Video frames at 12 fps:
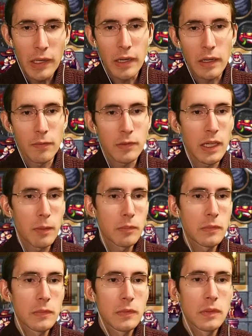we might not have
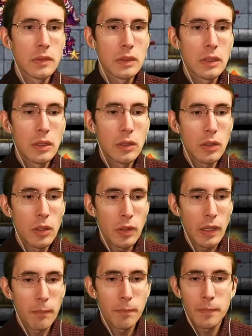time.
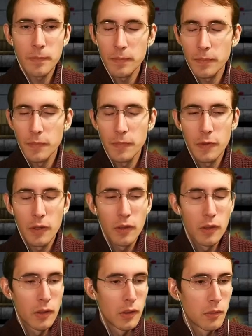Okay.
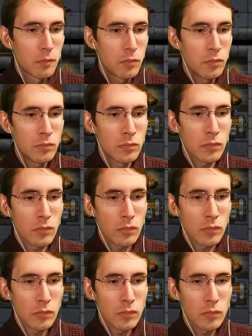Hmm.
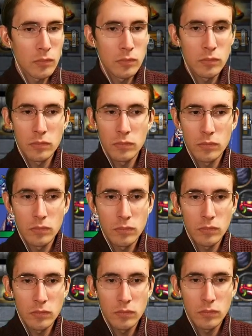
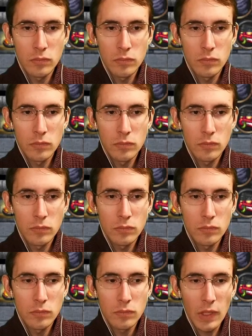How can I help, my
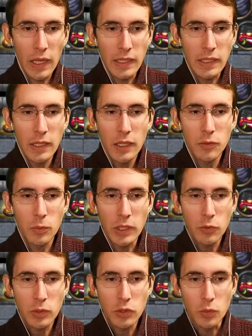lord? I cannot
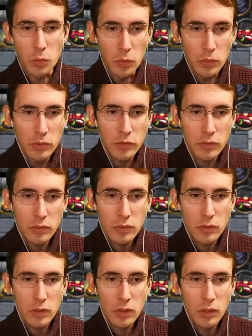reach Jules.
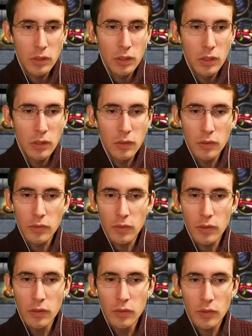
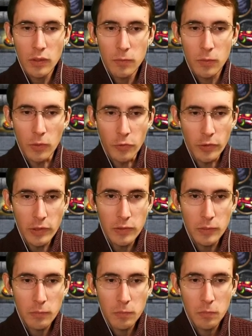This is
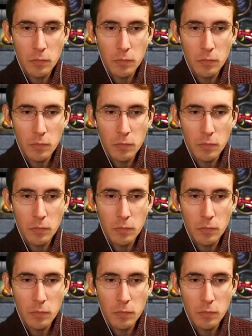unfortunate.